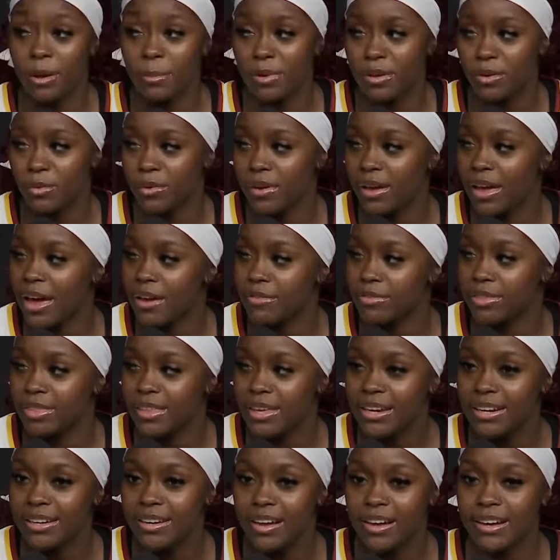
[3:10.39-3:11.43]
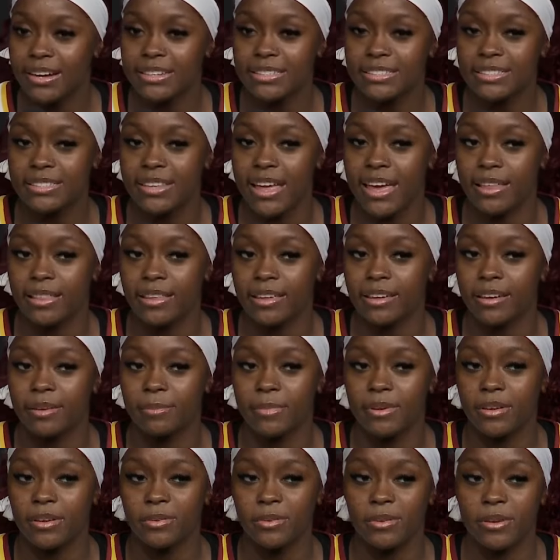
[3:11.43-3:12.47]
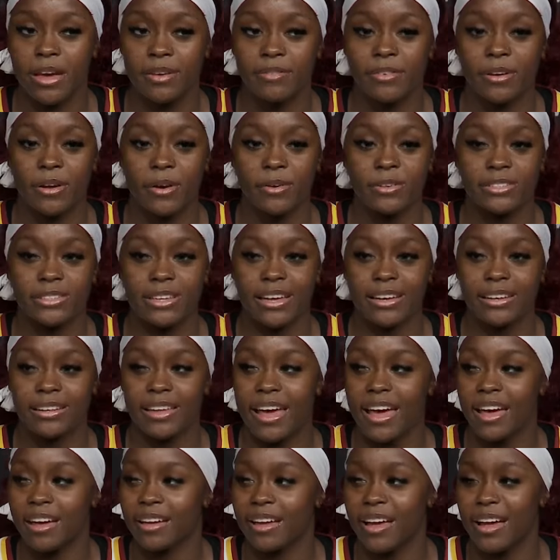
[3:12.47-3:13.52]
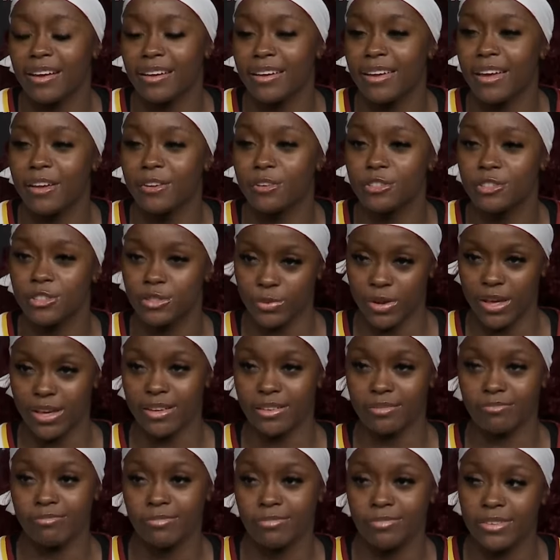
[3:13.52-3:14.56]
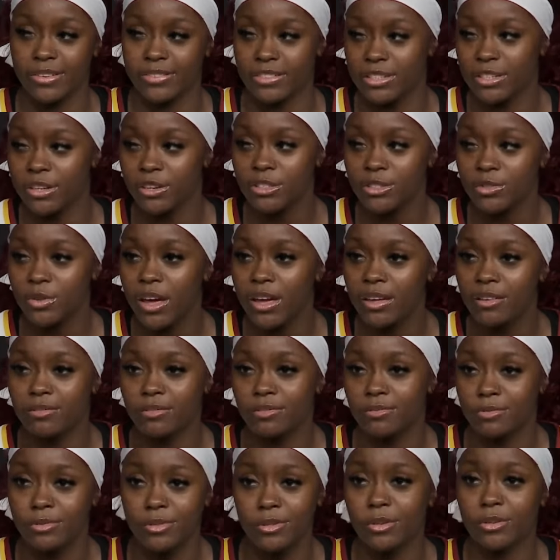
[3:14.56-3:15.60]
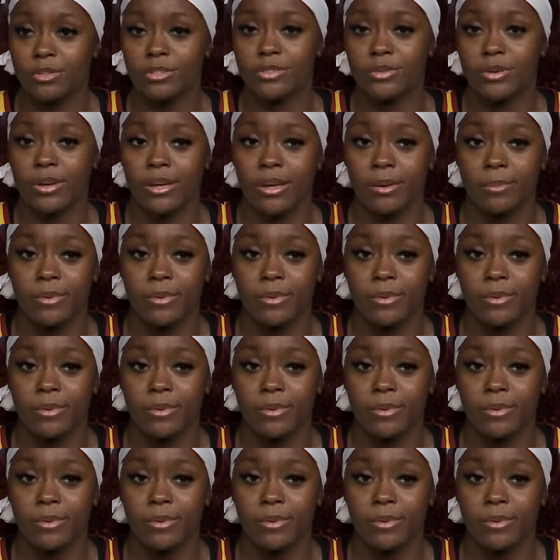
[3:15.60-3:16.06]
I mean, we have the Dawn Staley. I mean, we have a coach like that. How can you sweat? If she don't sweat, you don't sweat.